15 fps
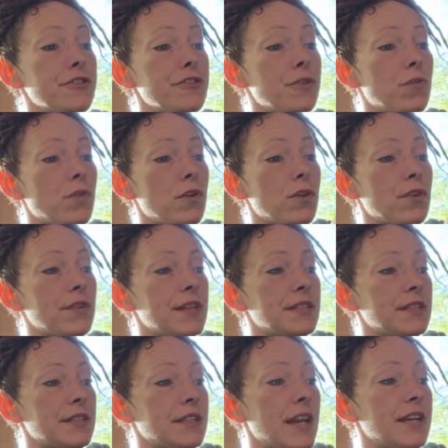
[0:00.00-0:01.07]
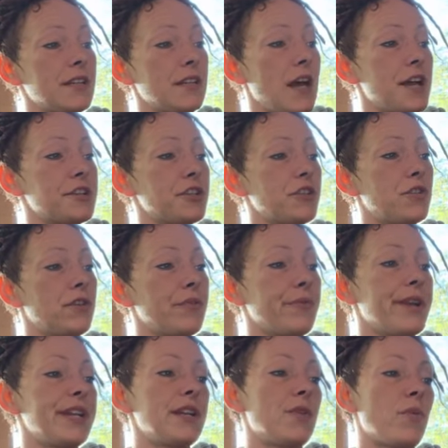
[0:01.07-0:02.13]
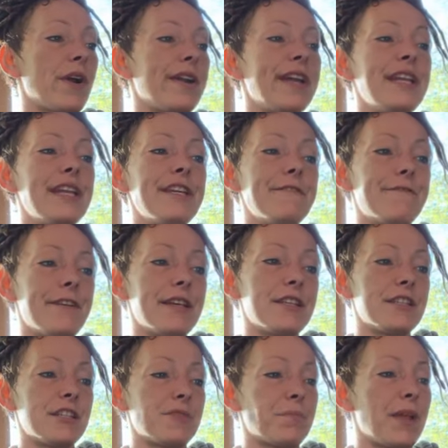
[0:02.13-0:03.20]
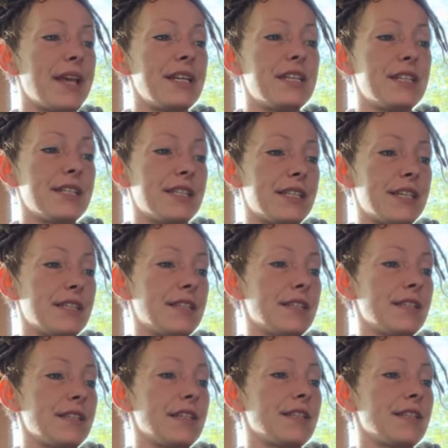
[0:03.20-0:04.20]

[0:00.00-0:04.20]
to the world as a psychological arena where any event displayed to the senses